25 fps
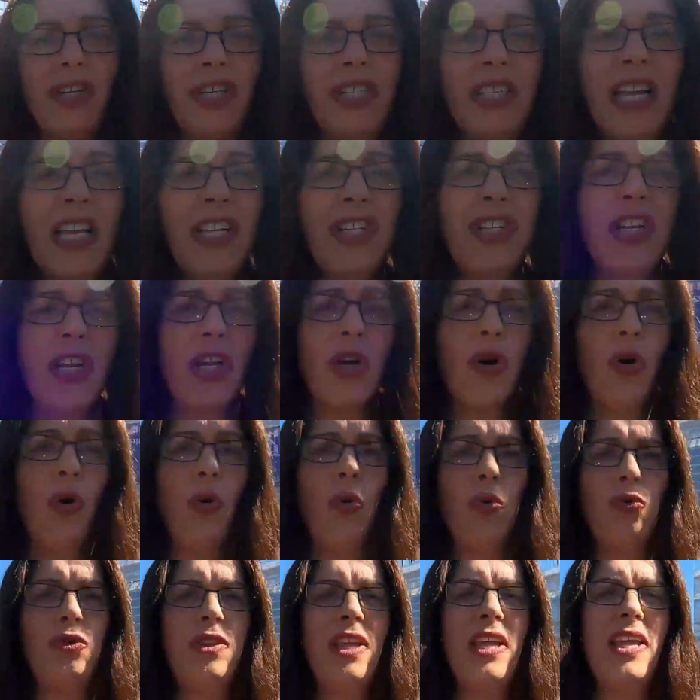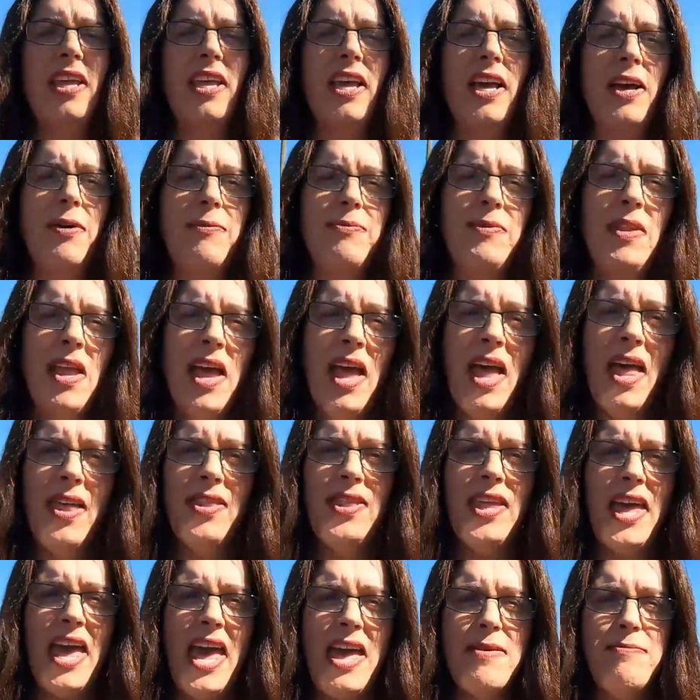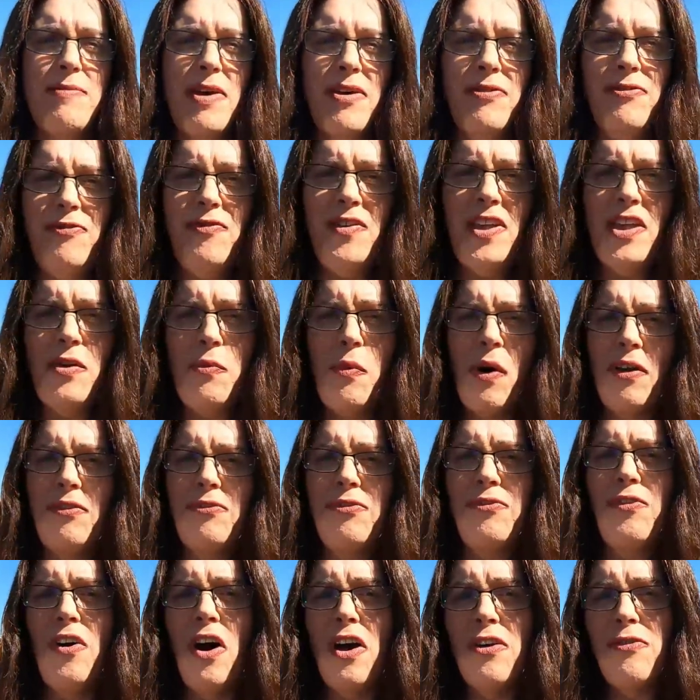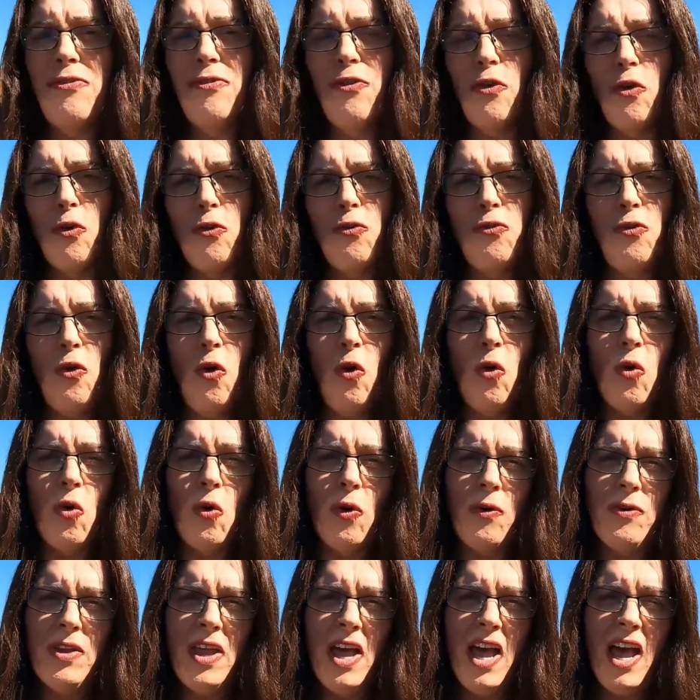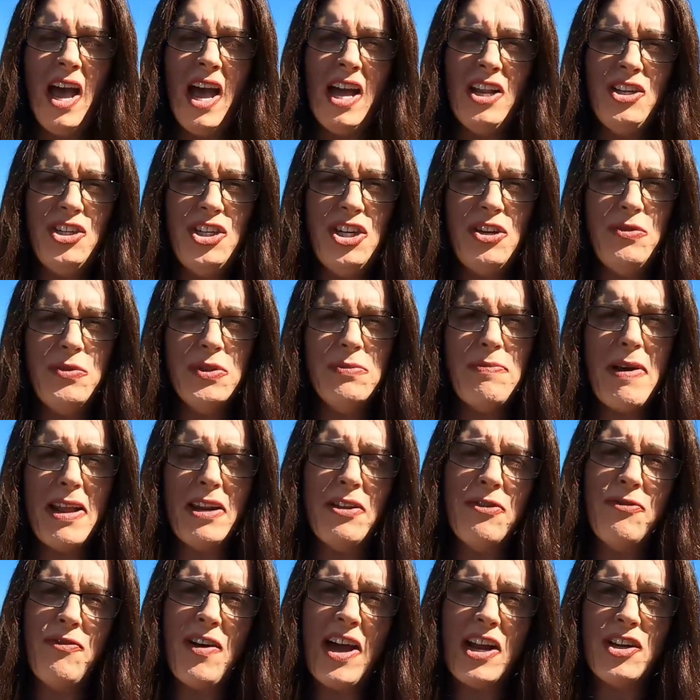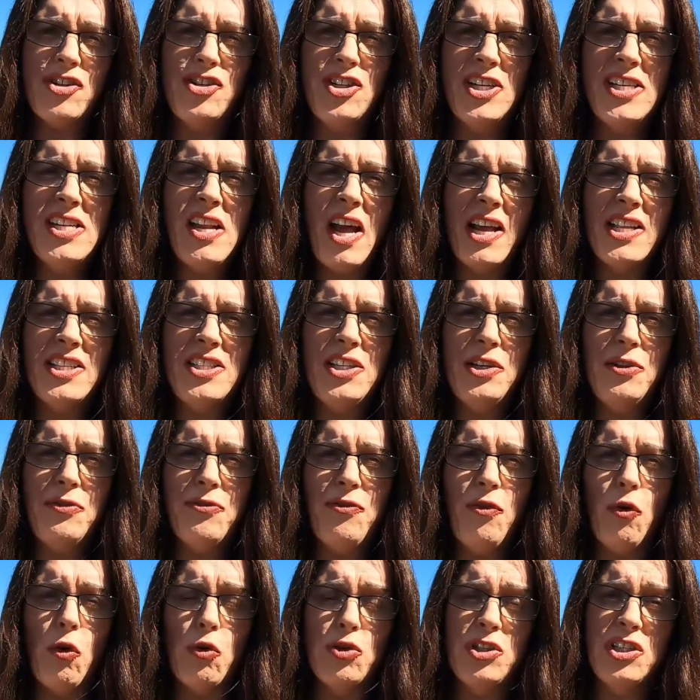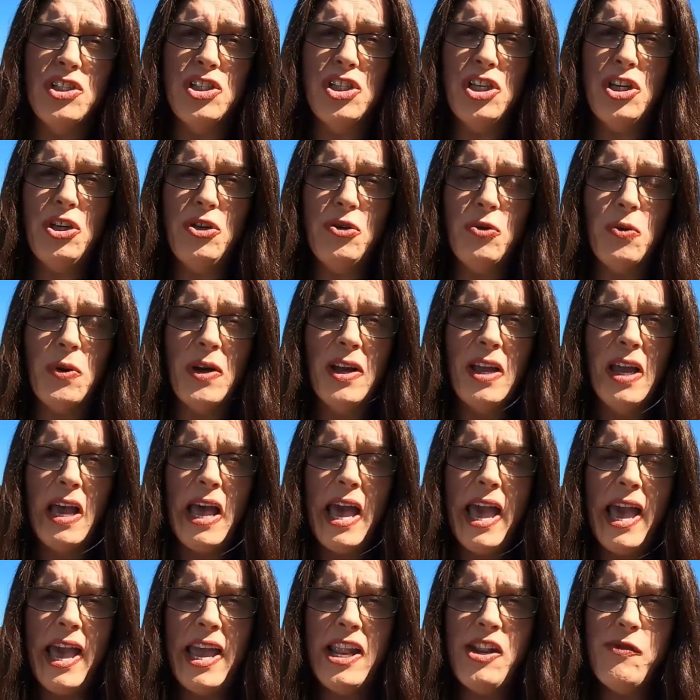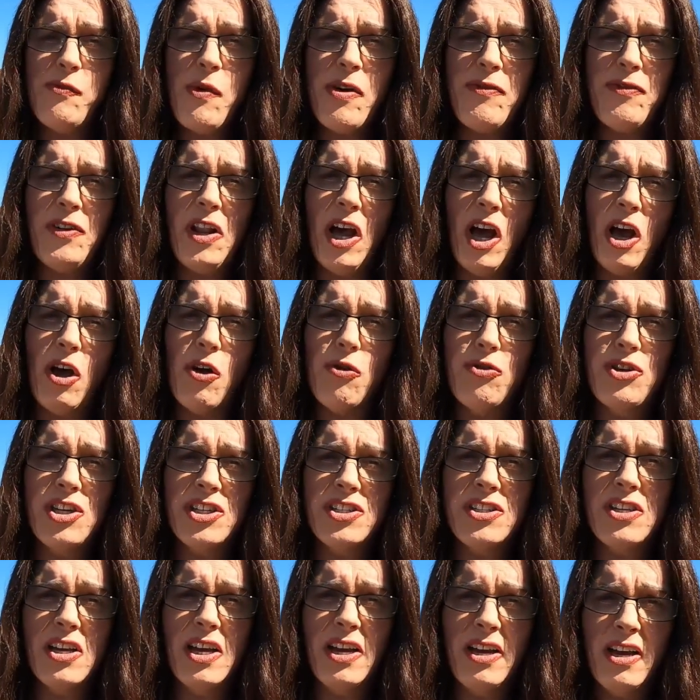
She's actually called the MFV 1544, and she was manufactured in 1942 in Wivenhoe, just